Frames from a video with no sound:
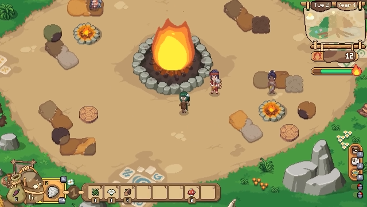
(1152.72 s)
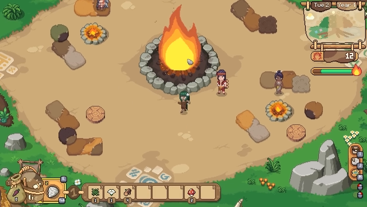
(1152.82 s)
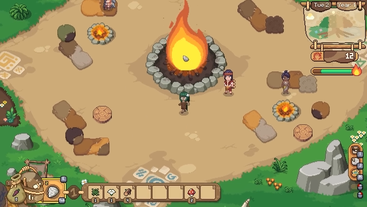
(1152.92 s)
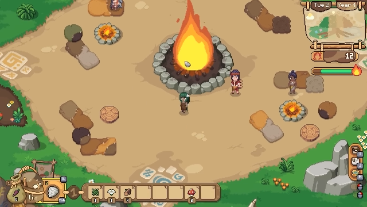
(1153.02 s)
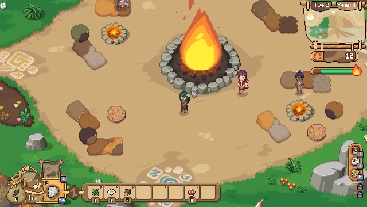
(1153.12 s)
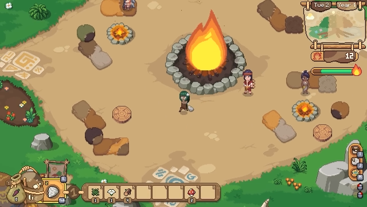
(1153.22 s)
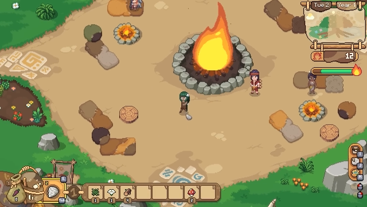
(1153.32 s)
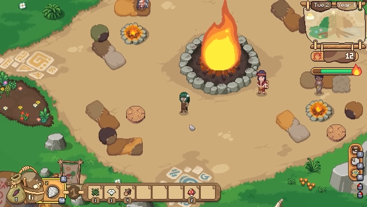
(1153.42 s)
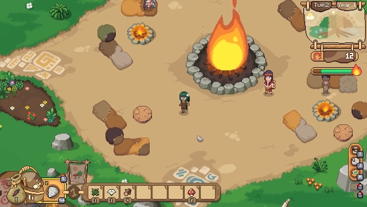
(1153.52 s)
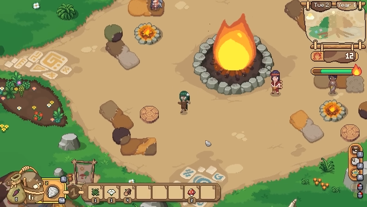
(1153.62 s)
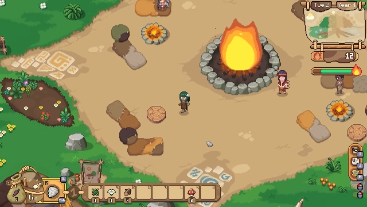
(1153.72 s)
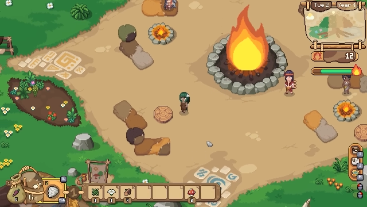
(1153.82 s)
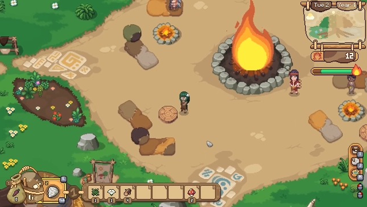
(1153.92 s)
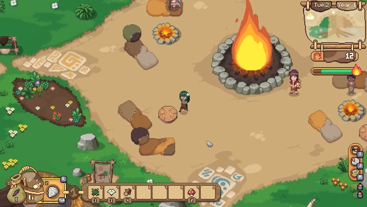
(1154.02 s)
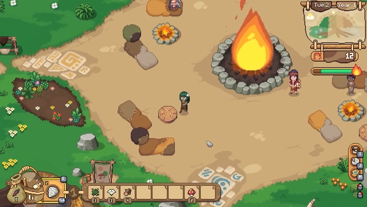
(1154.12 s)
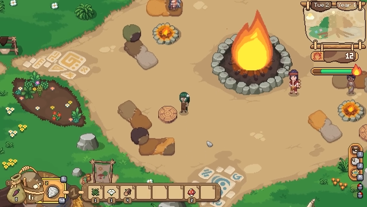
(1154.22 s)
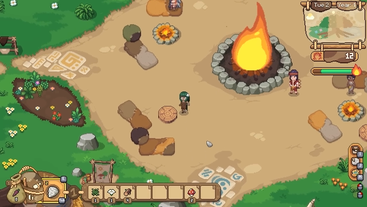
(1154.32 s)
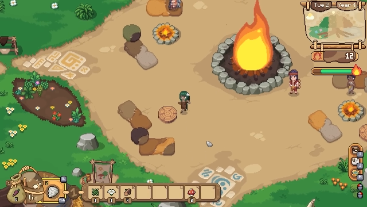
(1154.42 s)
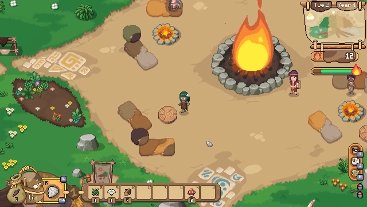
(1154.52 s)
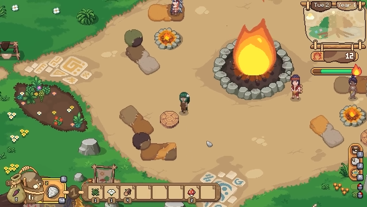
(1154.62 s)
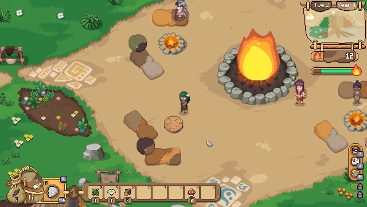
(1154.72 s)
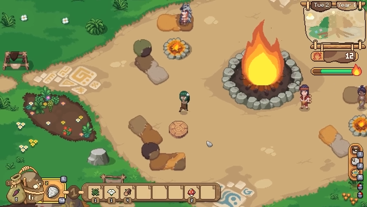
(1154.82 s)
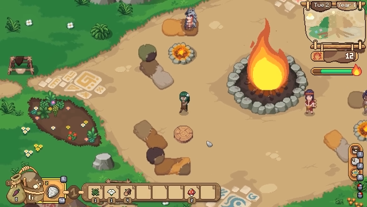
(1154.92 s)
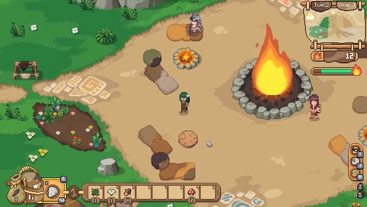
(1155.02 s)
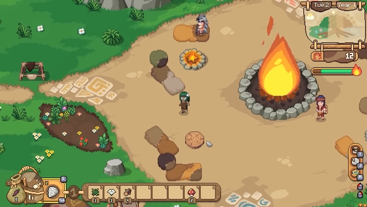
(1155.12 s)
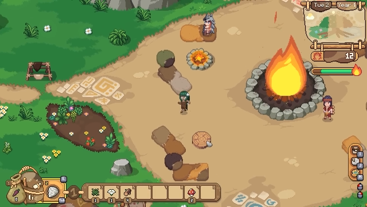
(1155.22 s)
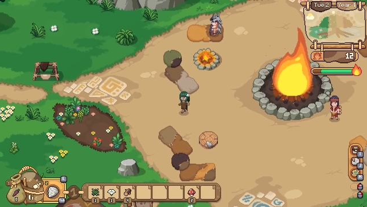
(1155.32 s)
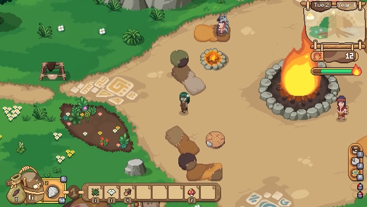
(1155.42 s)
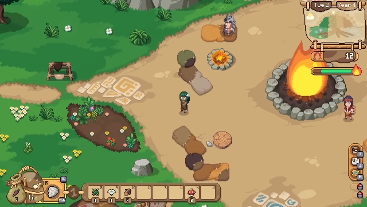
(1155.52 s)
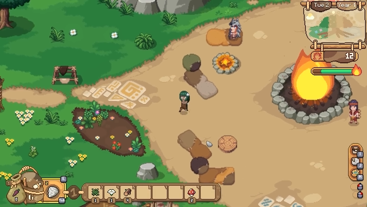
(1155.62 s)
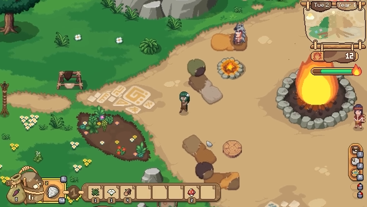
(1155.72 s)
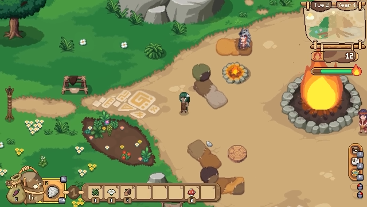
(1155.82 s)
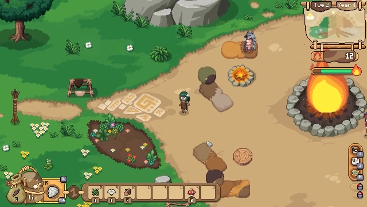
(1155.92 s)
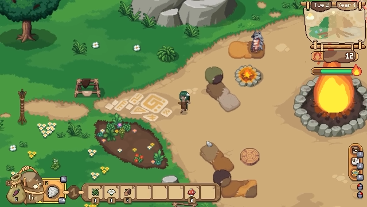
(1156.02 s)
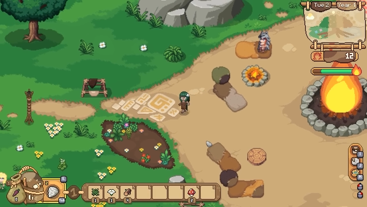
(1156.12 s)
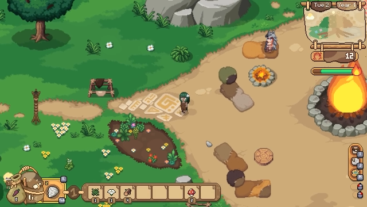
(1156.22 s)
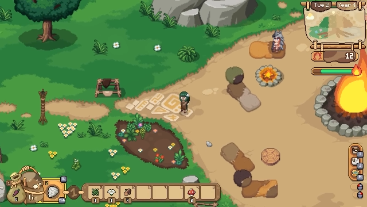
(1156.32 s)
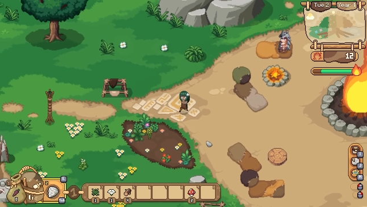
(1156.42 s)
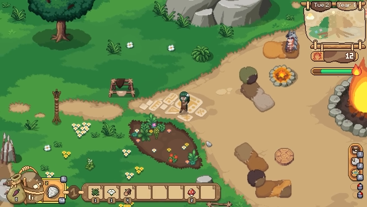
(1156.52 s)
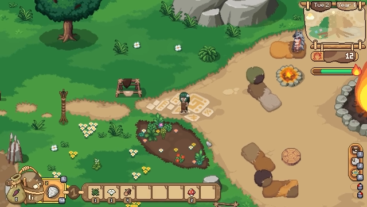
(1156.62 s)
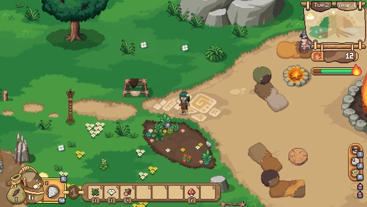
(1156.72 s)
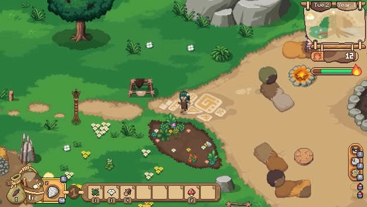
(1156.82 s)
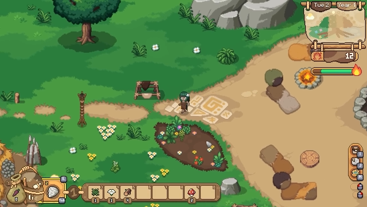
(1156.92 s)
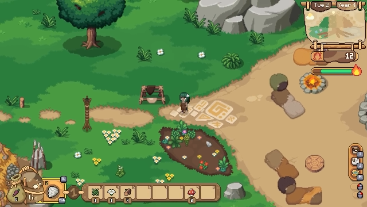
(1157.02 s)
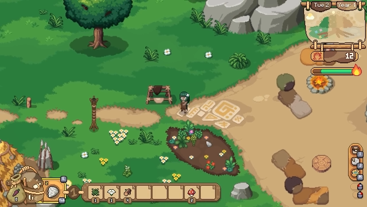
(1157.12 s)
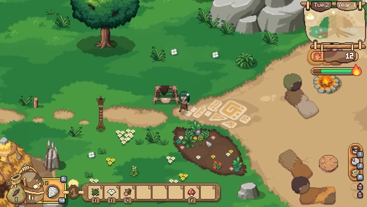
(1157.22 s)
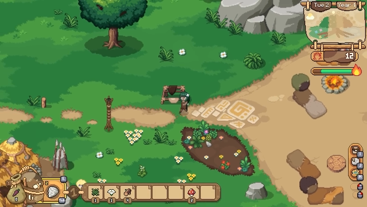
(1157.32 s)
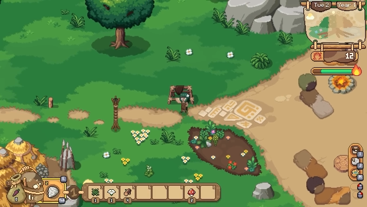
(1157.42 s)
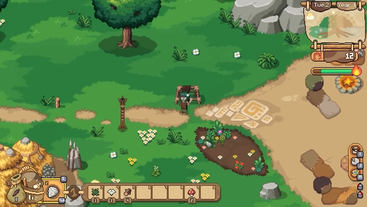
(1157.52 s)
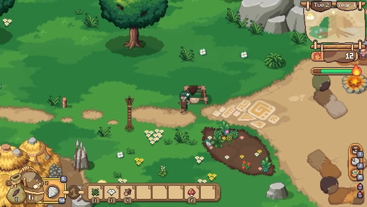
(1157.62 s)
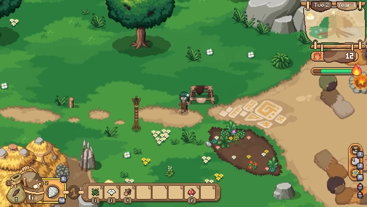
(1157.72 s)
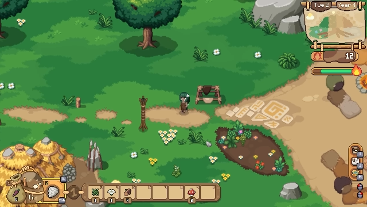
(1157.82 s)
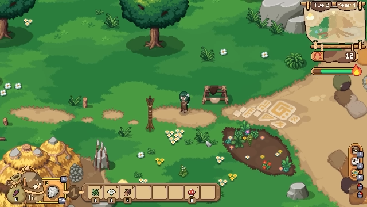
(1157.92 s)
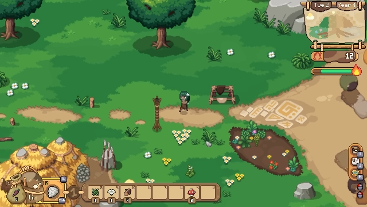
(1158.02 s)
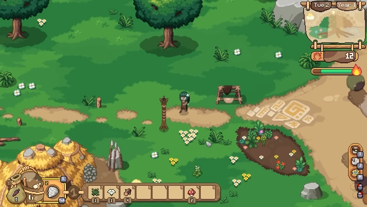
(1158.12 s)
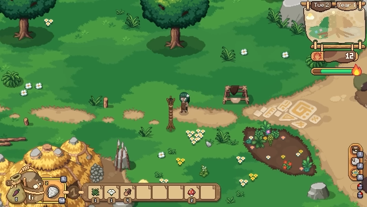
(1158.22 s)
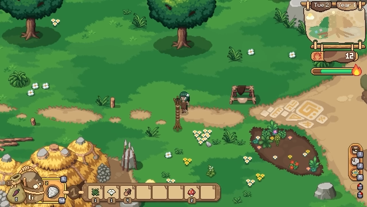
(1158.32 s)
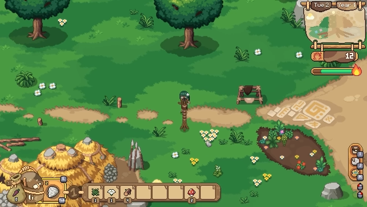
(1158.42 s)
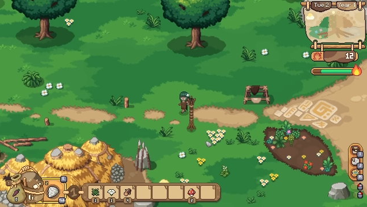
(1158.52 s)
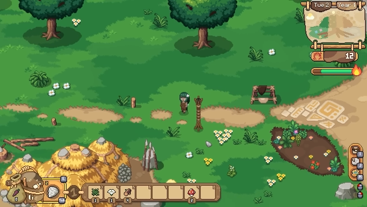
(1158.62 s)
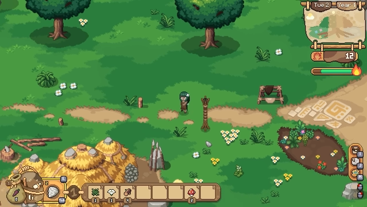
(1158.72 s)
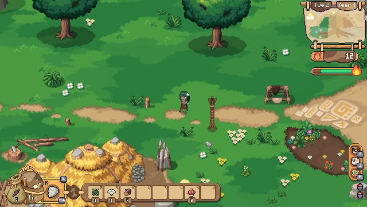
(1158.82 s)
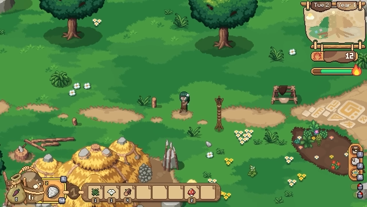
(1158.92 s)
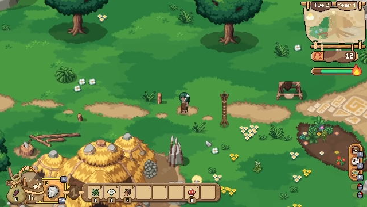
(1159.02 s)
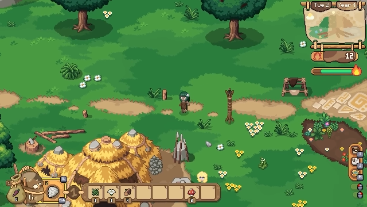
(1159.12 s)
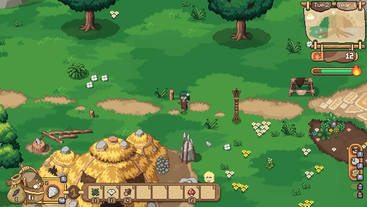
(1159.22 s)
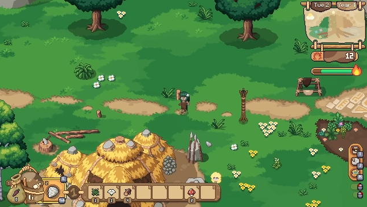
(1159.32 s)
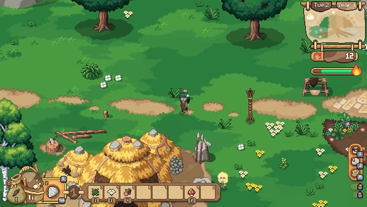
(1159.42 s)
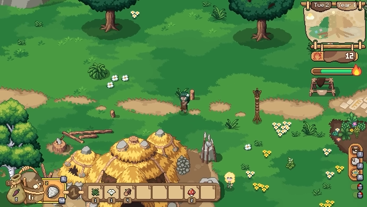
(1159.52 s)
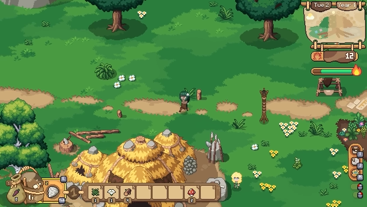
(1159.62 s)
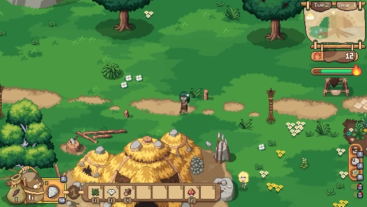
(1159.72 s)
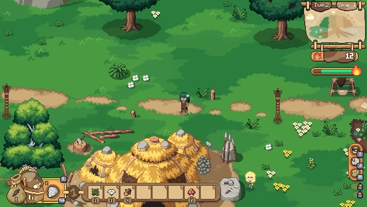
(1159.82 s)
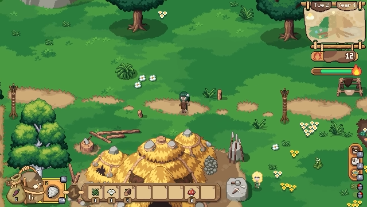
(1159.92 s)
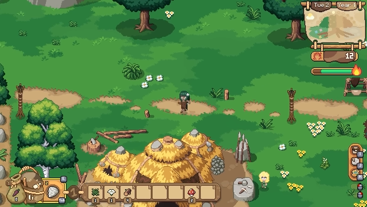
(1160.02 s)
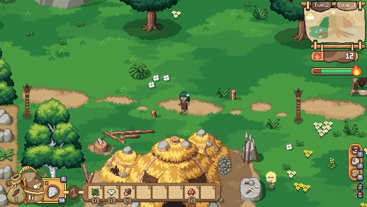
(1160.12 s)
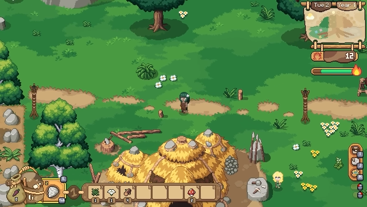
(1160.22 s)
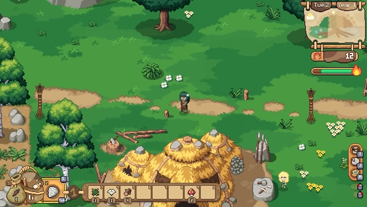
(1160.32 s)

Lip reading: Nobody's mouth can be seen.